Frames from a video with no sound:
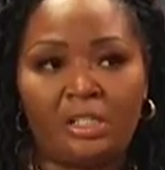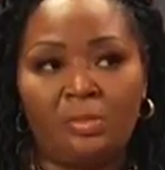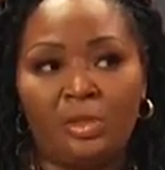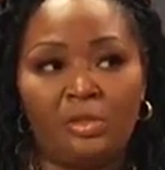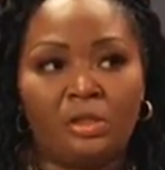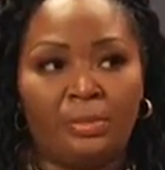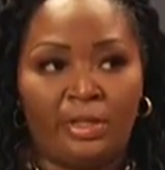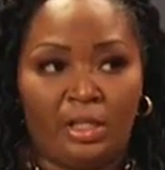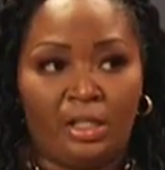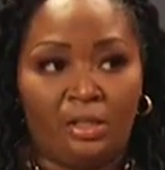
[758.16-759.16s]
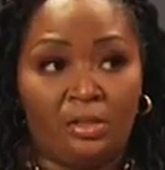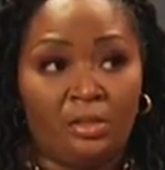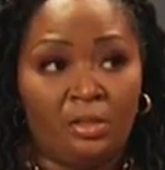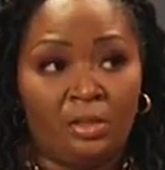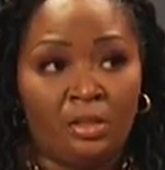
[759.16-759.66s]
the most money.
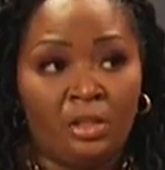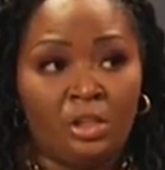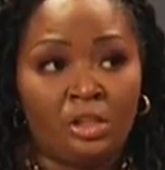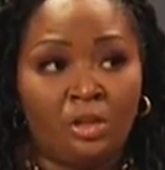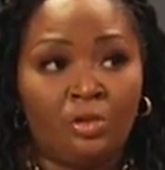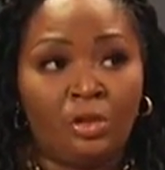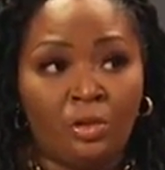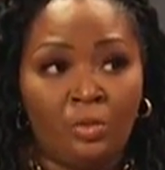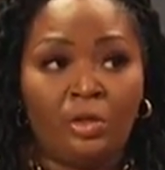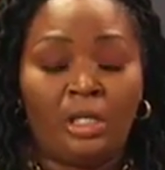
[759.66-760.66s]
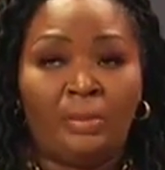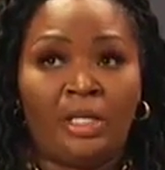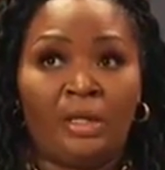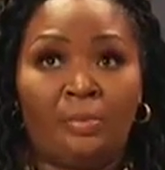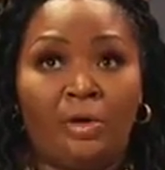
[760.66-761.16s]
So you want to
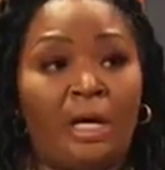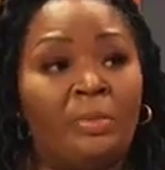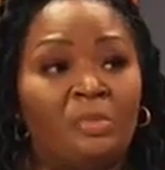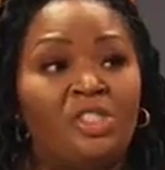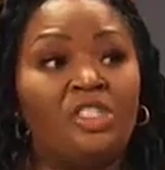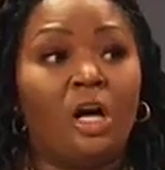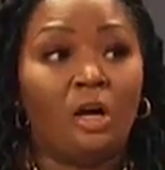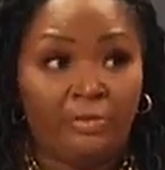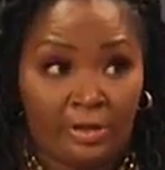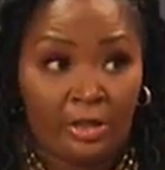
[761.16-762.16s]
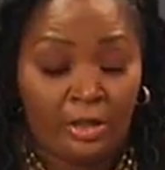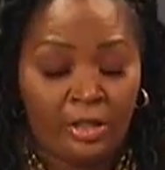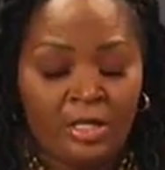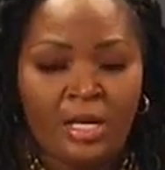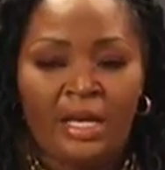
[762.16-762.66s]
be a problem solver
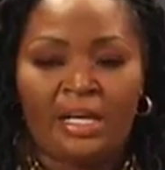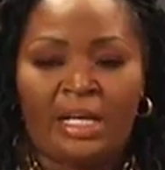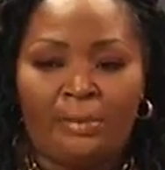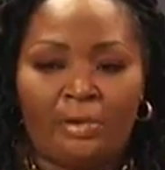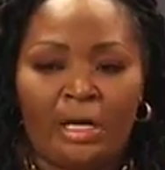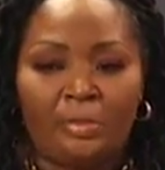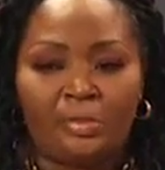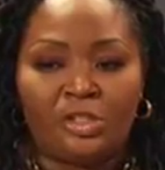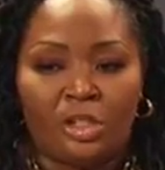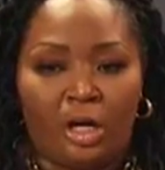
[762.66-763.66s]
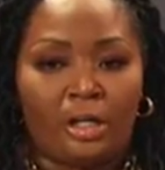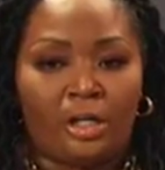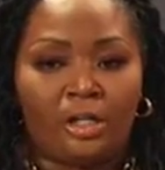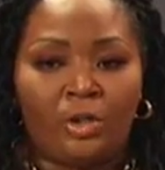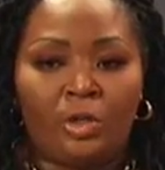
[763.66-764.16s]
and not a problem
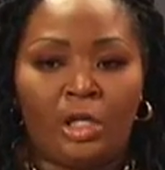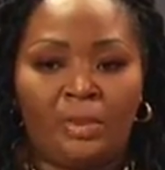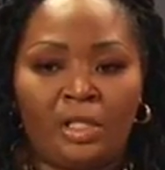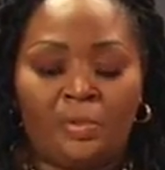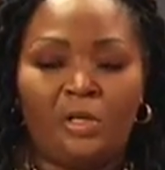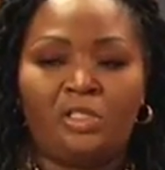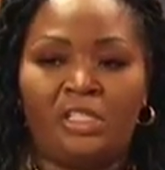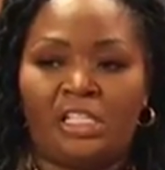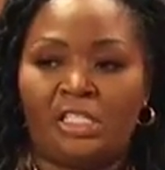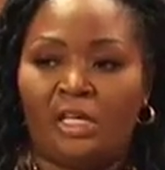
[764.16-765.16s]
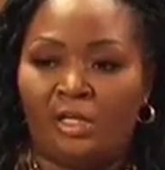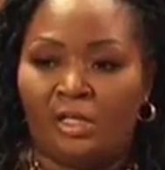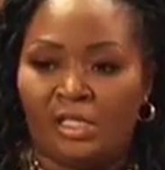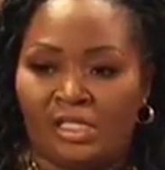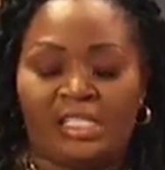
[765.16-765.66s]
starter. You want to be the person
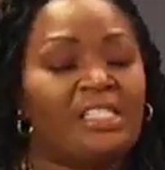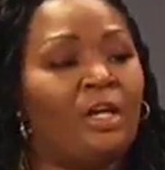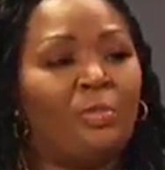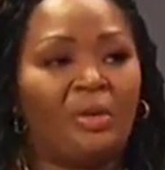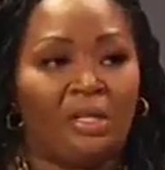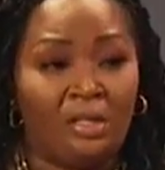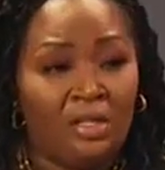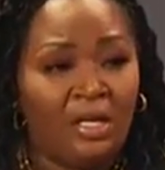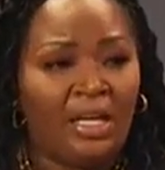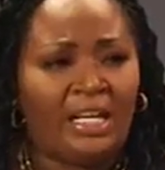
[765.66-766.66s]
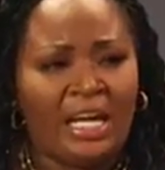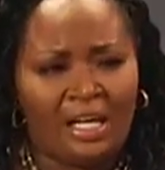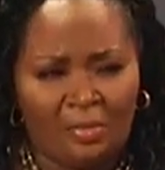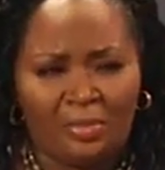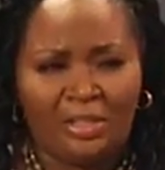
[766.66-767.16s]
that's helping and not
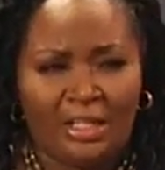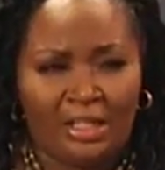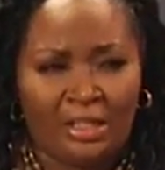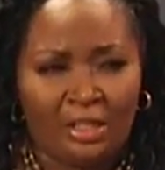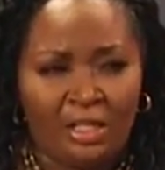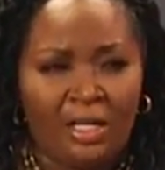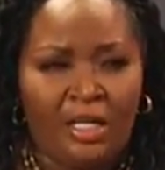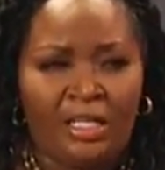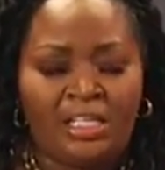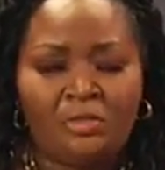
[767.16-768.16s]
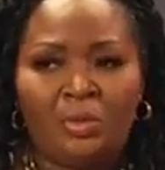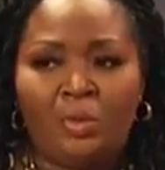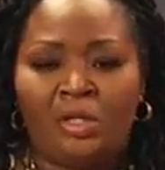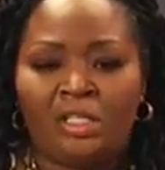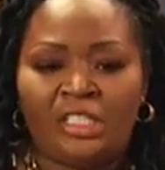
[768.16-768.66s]
complaining. And that's what we
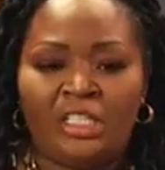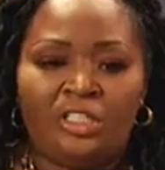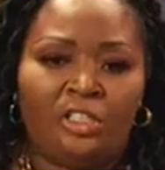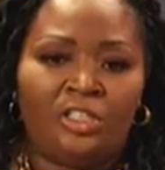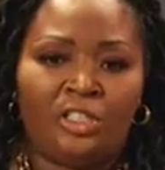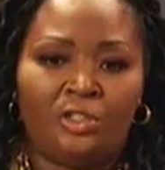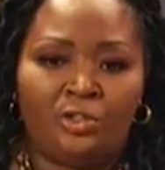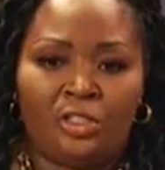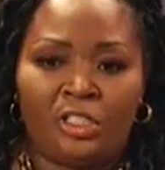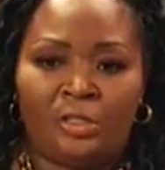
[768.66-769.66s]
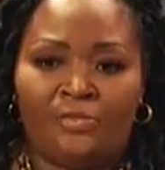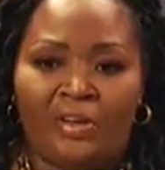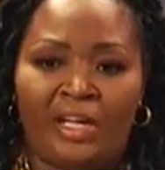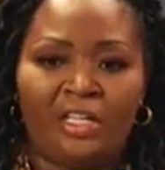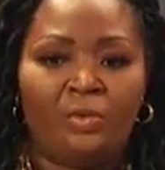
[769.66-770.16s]
want to teach the children, is to
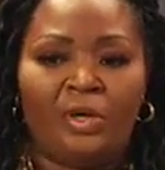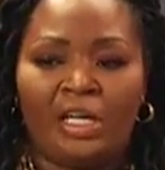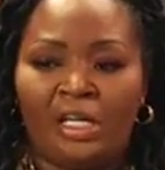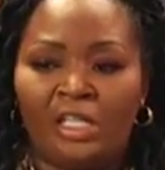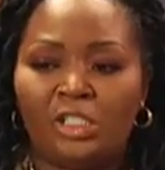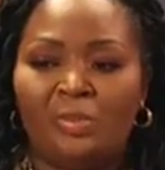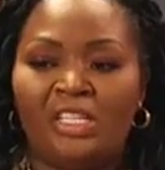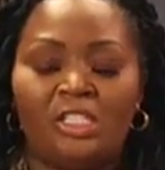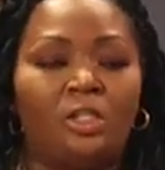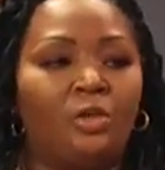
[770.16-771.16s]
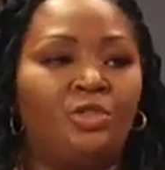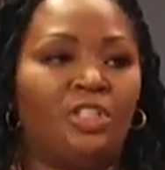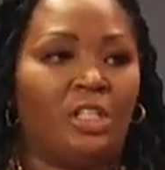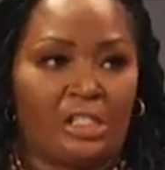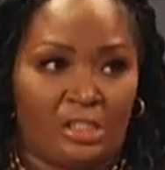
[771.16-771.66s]
find a way to be a
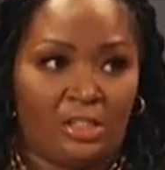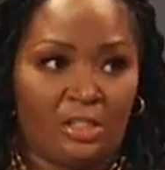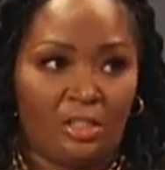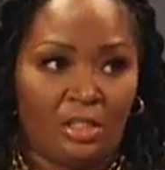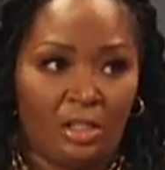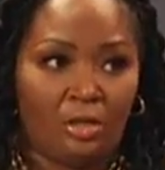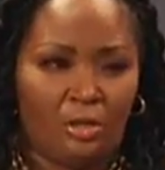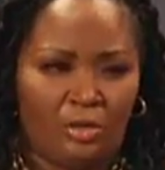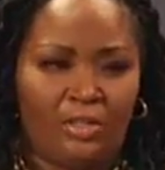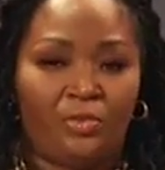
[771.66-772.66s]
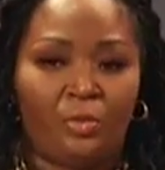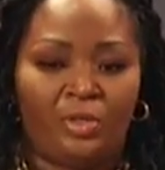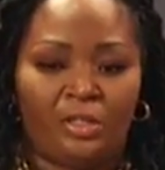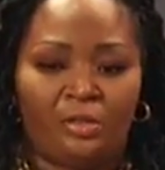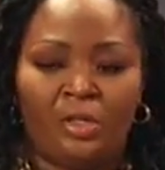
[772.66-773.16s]
solutionist, if you
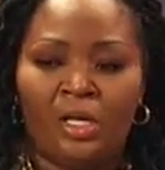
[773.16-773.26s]
will.